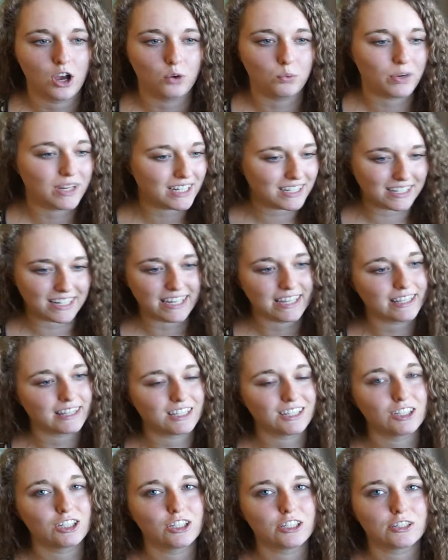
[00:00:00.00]
We need
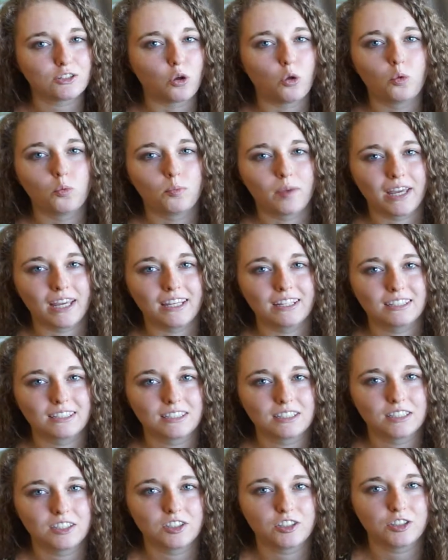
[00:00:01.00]
this
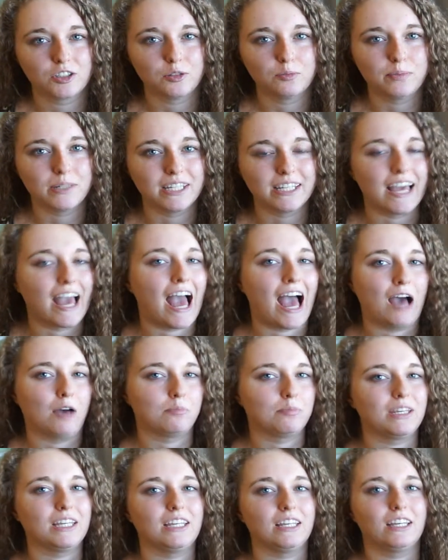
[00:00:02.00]
soulmate to be
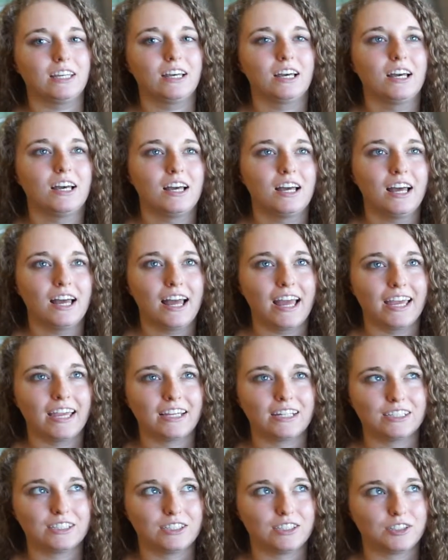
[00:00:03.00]
happy
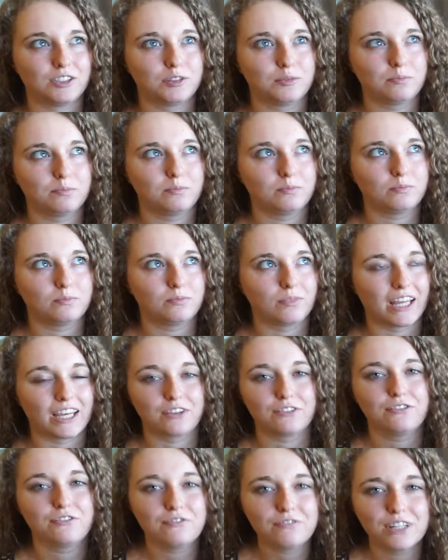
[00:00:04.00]
and like
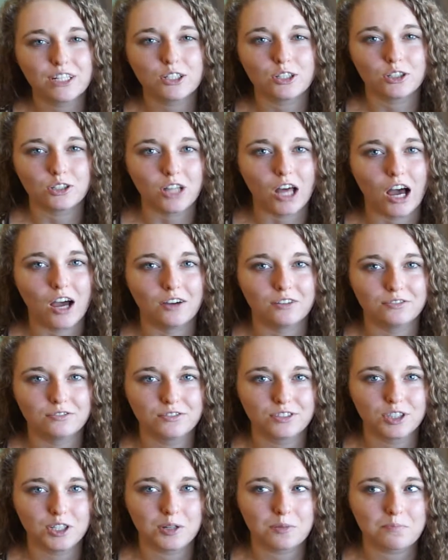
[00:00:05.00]
feel
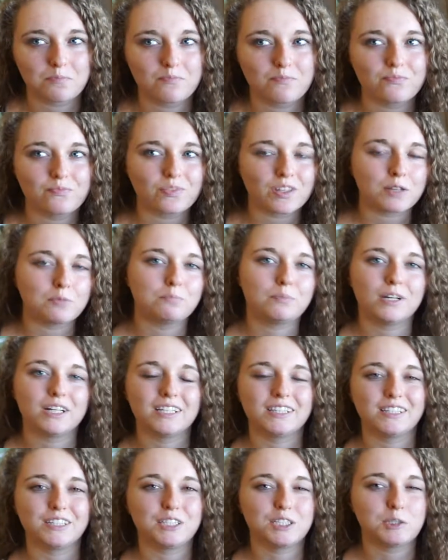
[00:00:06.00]
loved.
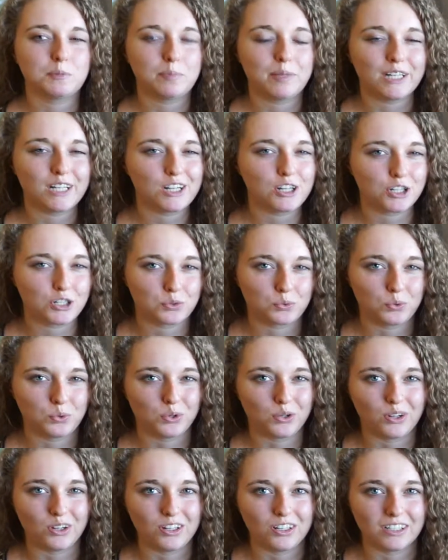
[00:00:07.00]
But the
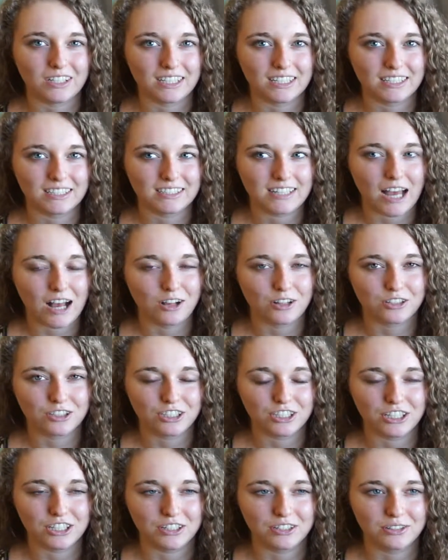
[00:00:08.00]
spiritual
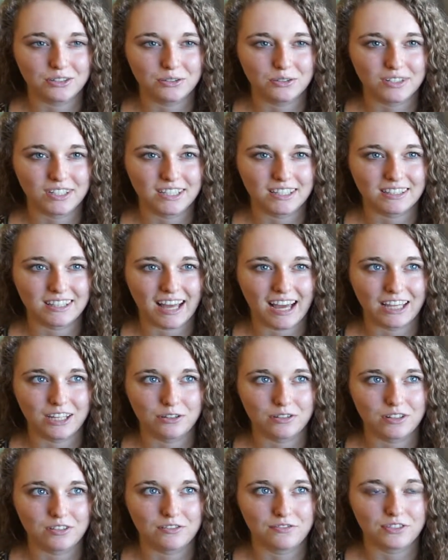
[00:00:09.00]
tells you that
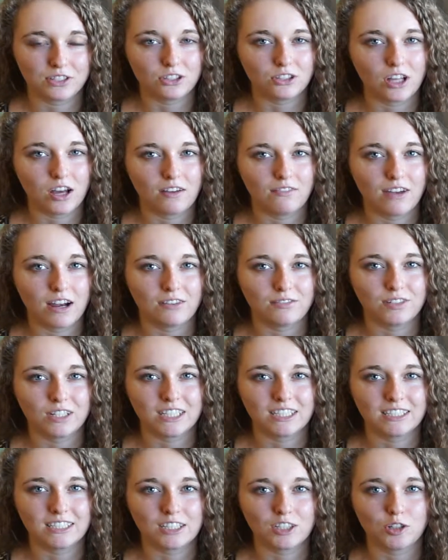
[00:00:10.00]
you could feel love
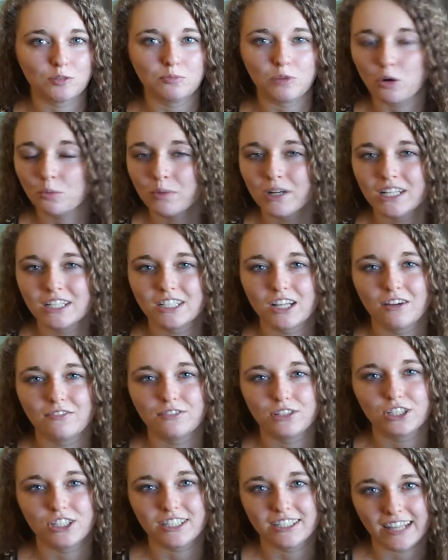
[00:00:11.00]
every single moment of
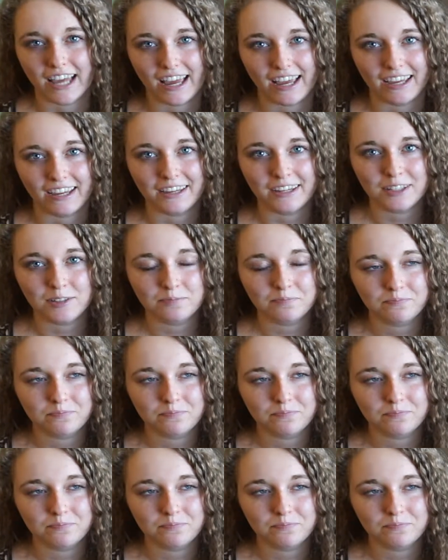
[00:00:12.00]
your day.